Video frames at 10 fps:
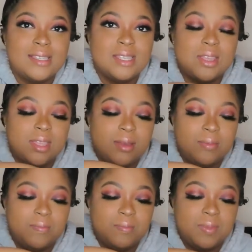
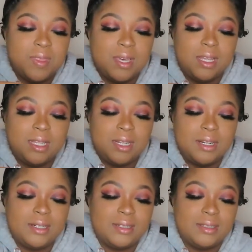So the
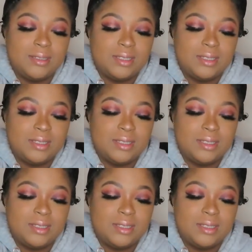glitter